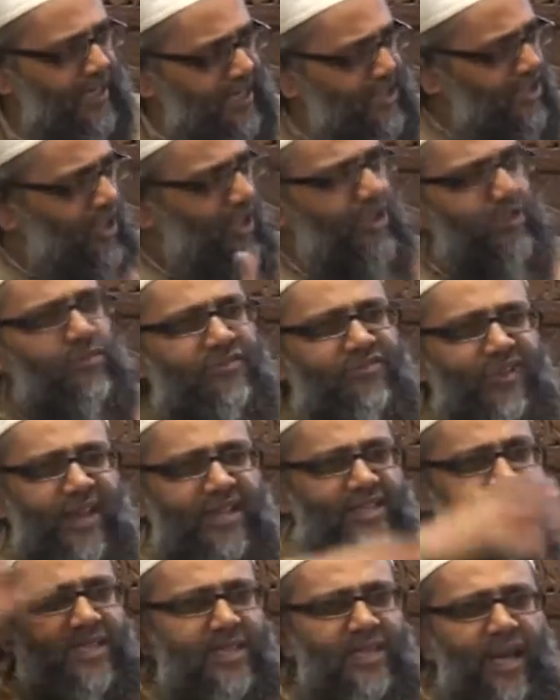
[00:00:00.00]
and internal
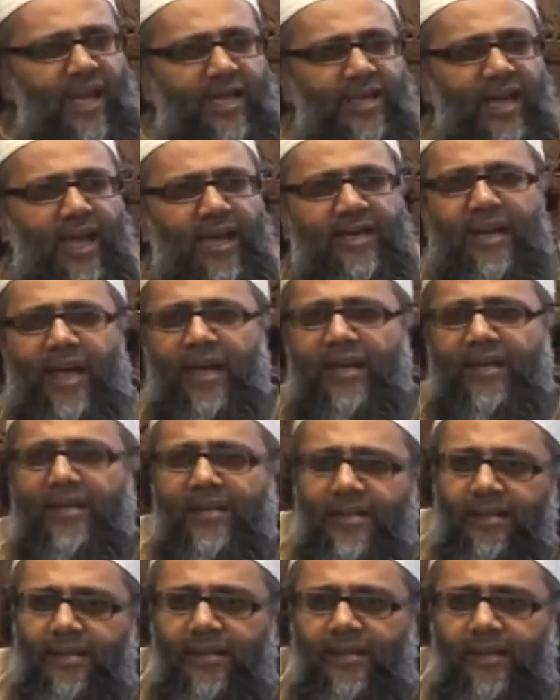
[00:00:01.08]
fighting
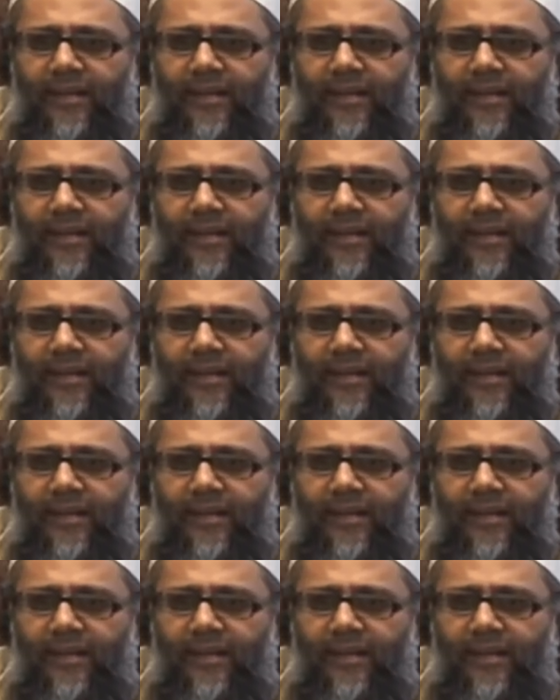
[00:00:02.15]
and.